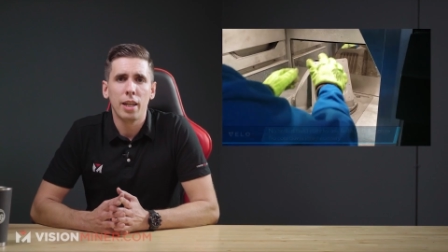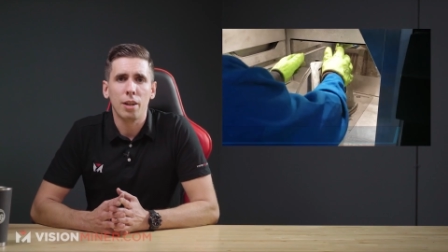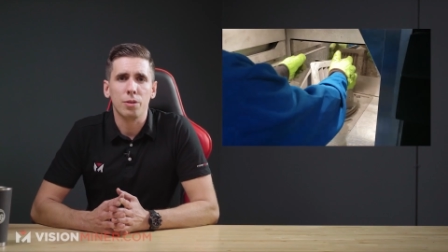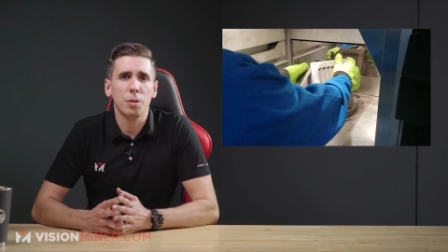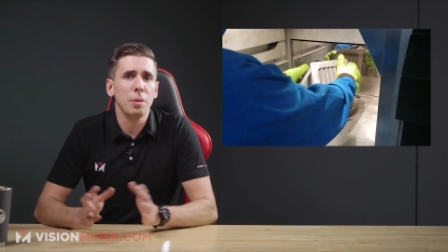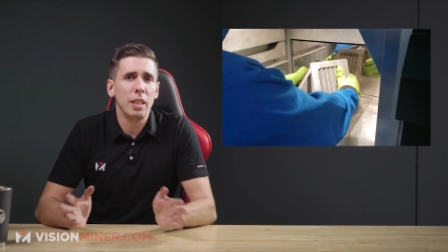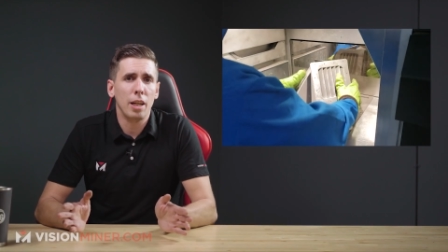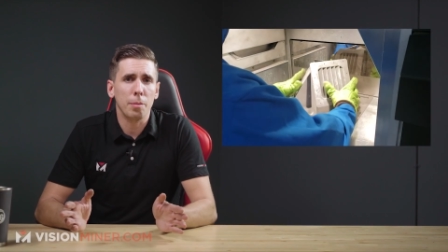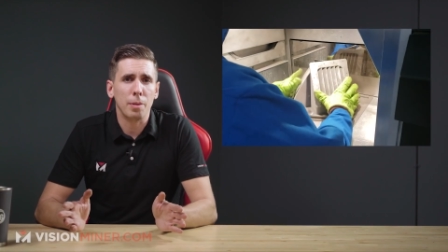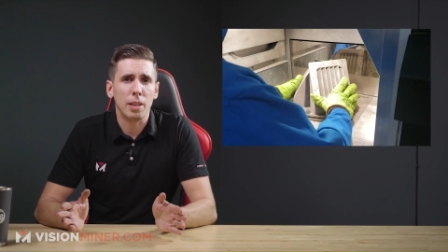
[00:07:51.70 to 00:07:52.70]
Now, some of the
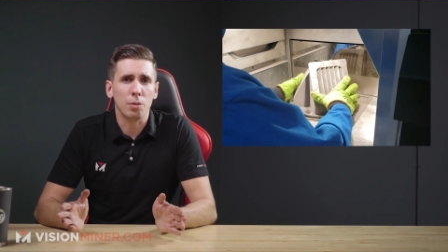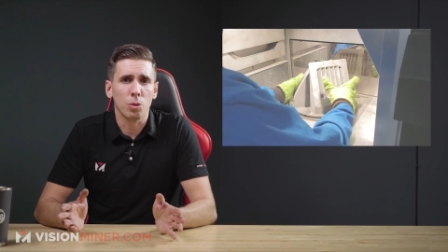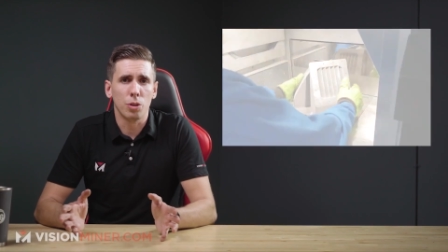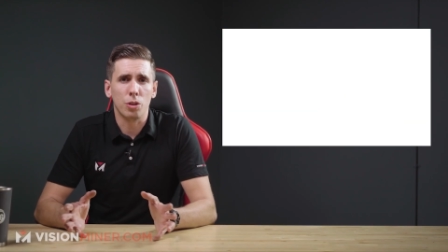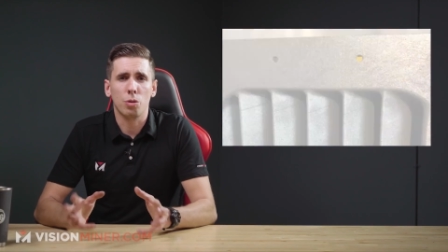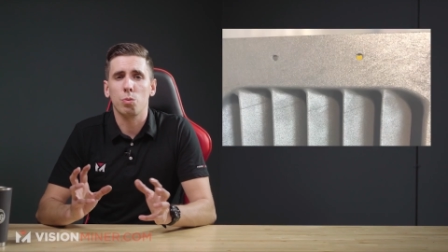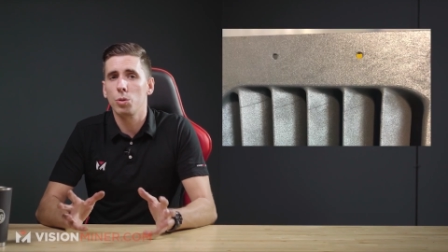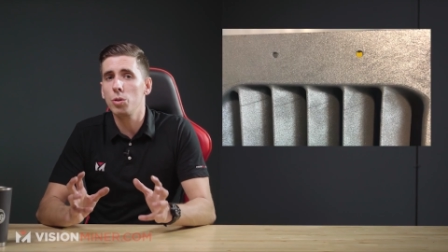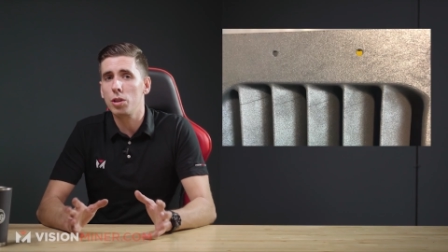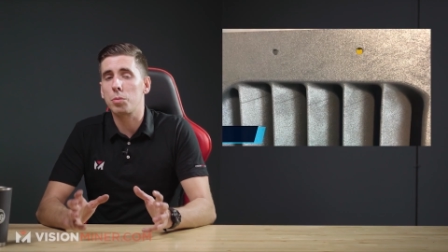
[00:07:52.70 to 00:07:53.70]
air being routed
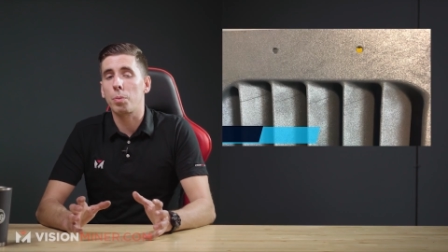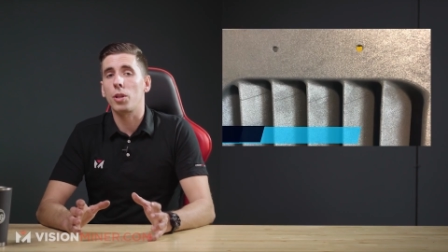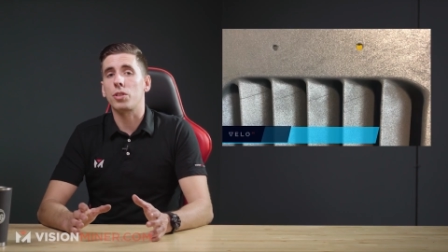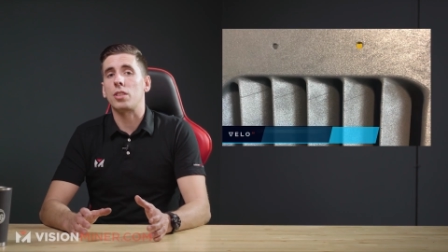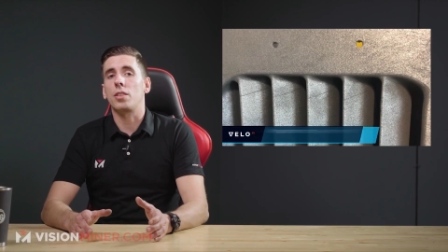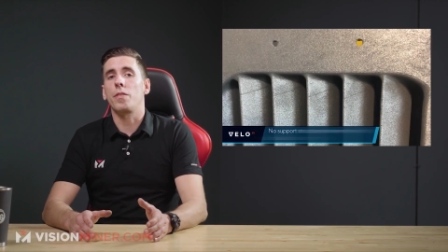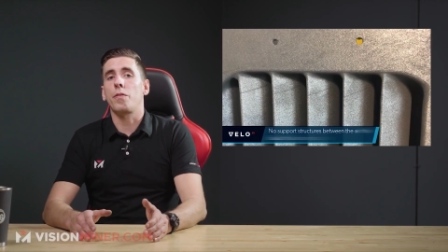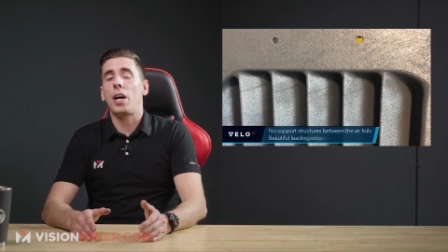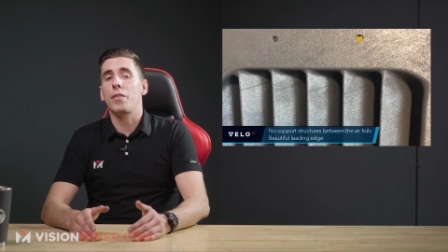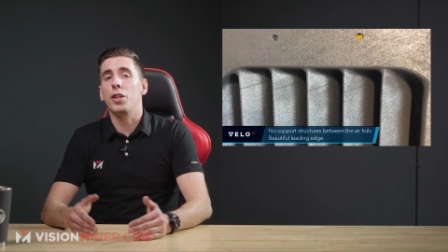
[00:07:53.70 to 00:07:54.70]
through these parts exceed
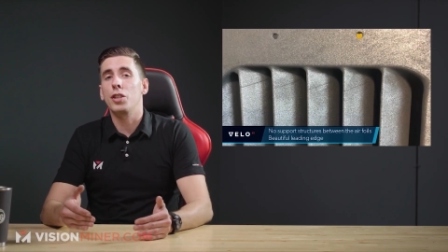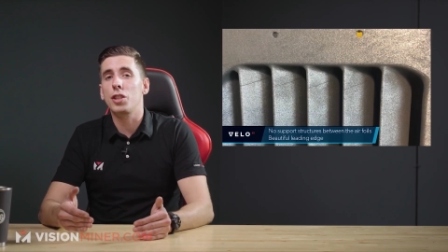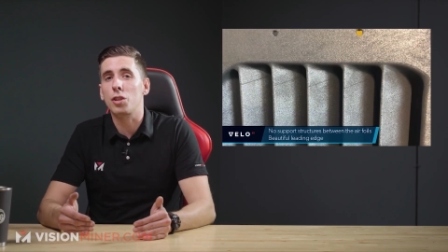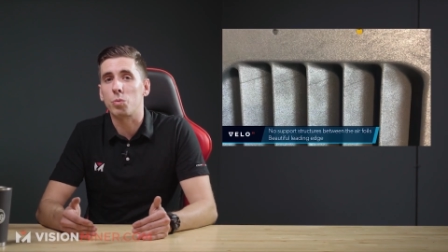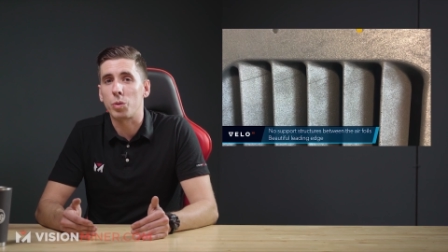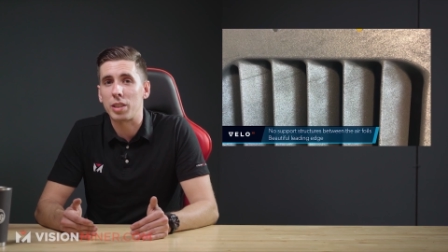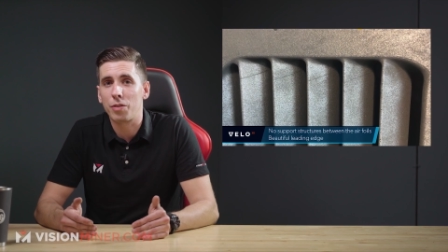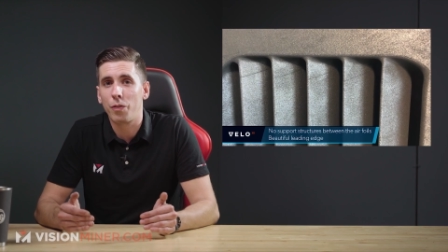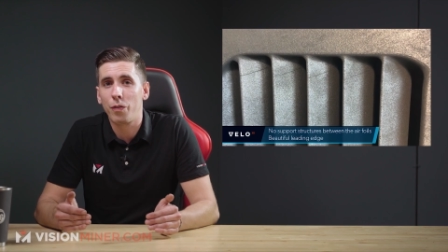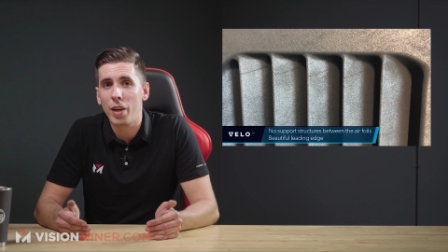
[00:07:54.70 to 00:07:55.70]
five hundred
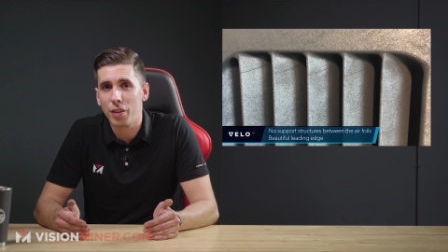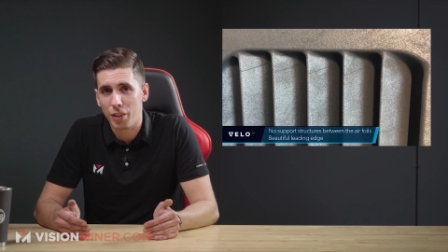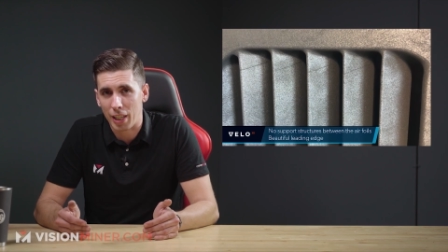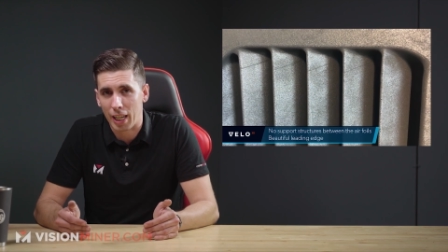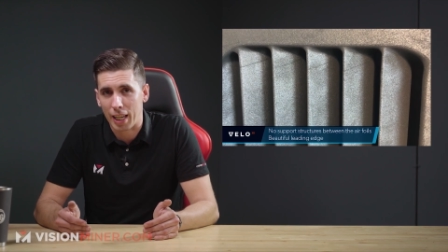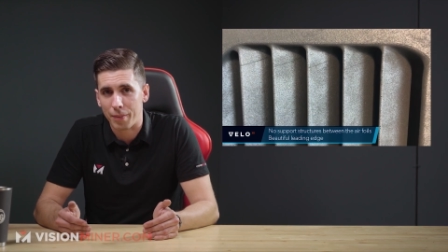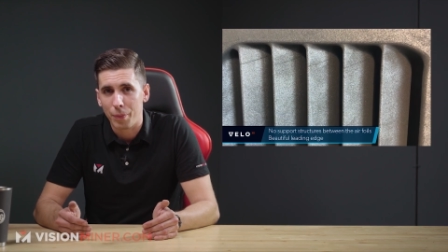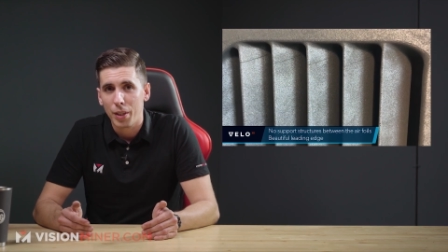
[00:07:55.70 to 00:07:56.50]
degrees Fahrenheit.